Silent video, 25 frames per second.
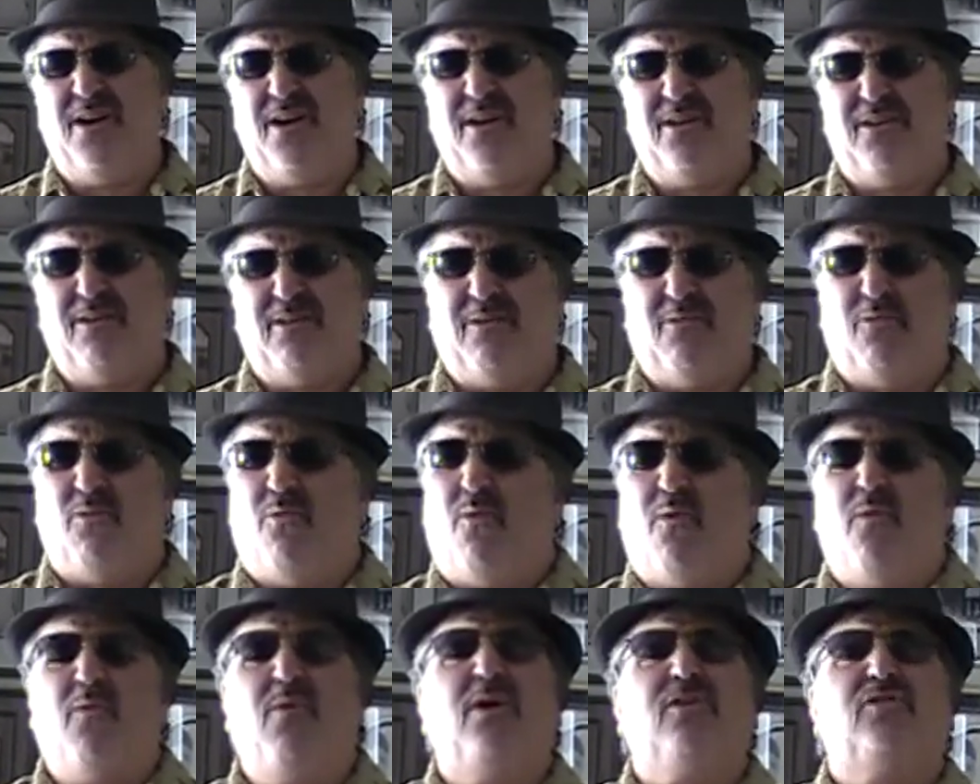
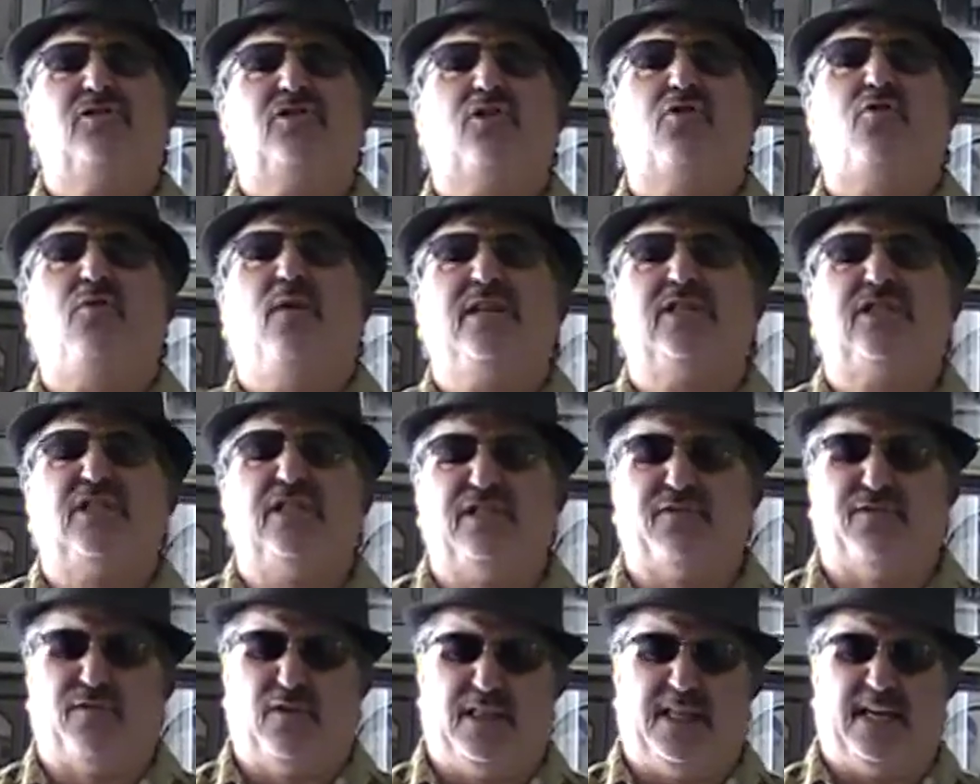Where's the
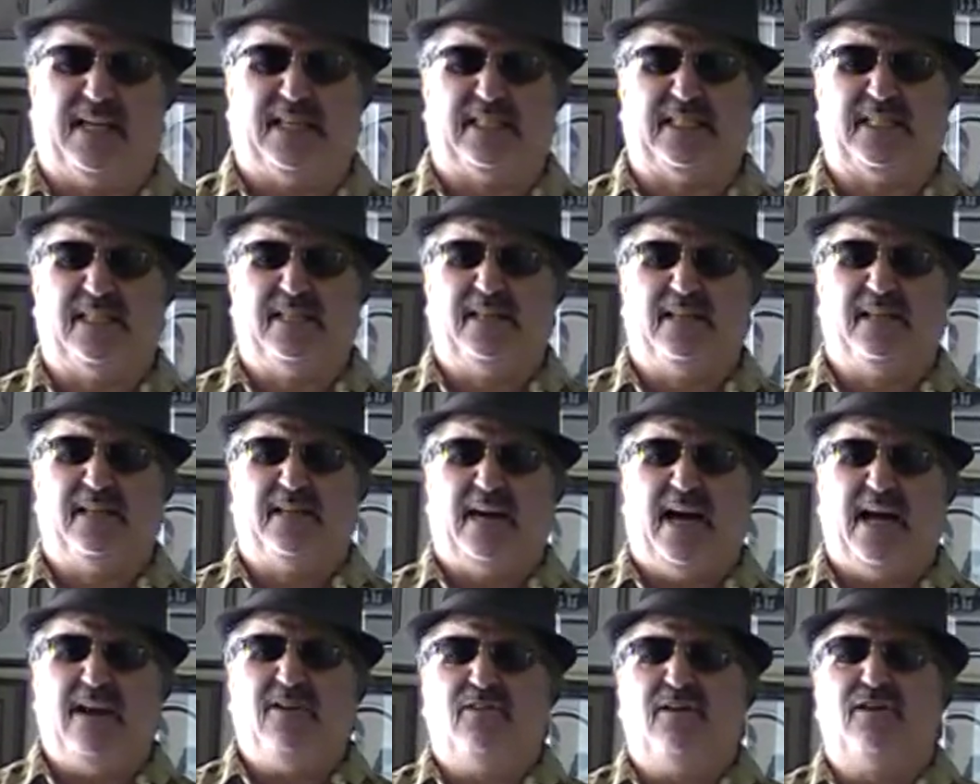questions for this?
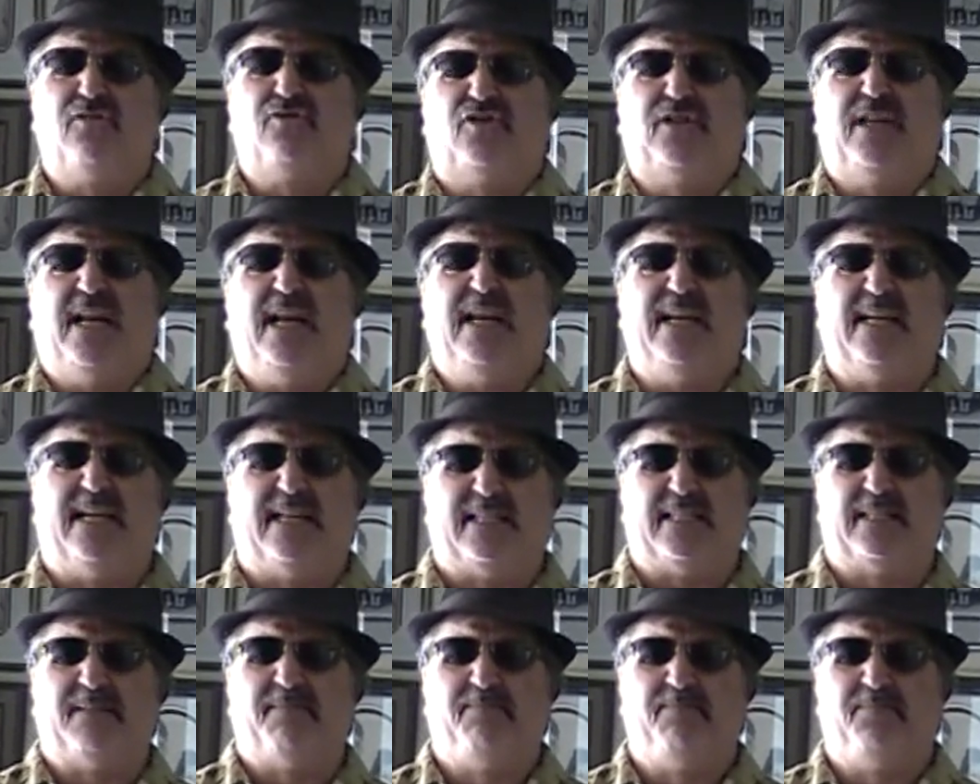I don't understand
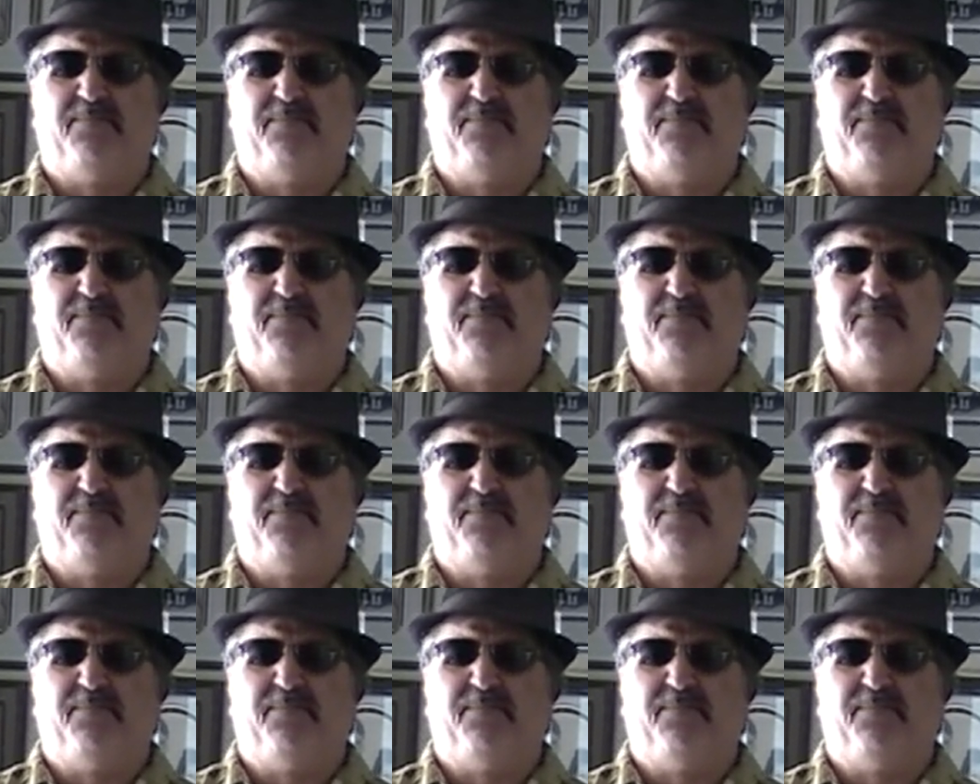this.